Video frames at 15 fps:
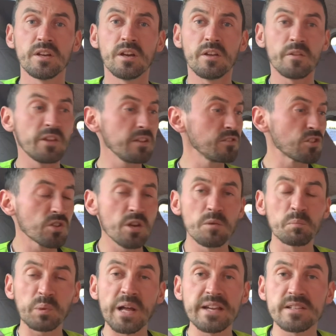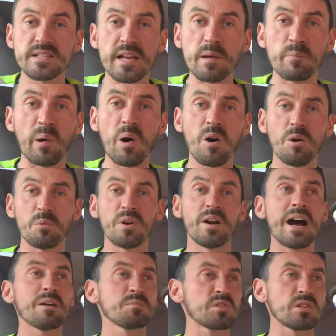There were certain players that he bought were
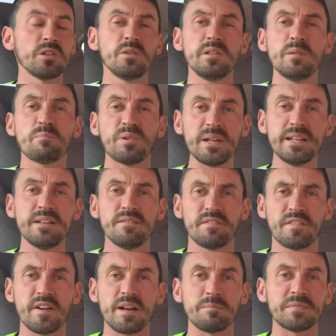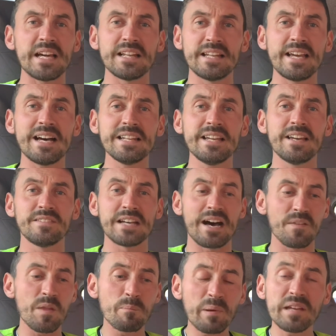absolutely brilliant for him, Dele Alli and that.
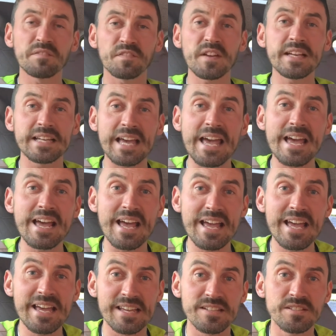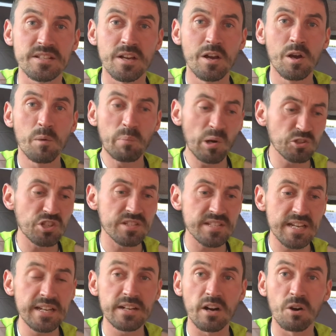And the big thing here is
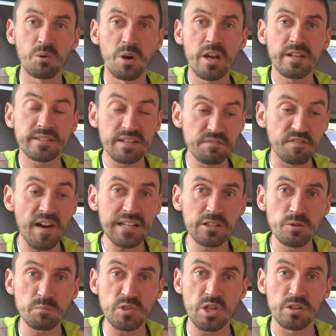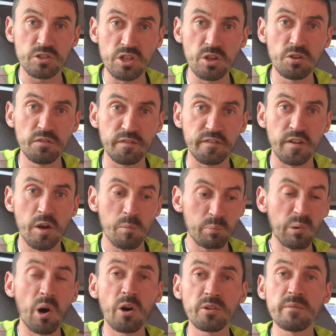Pochettino developed youth,
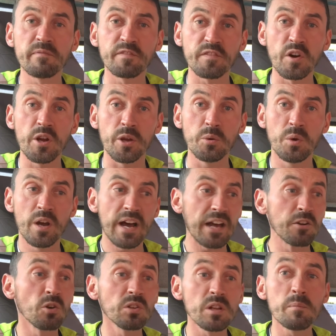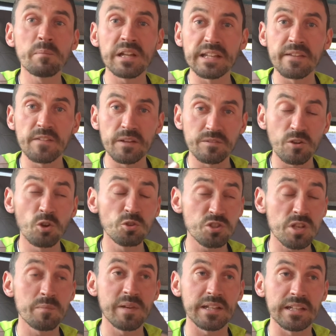brought them through, and ultimately,
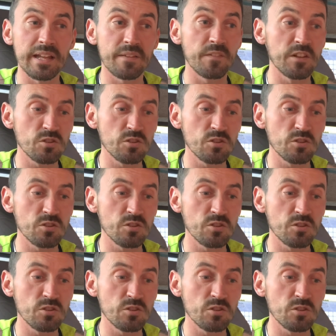ultimately the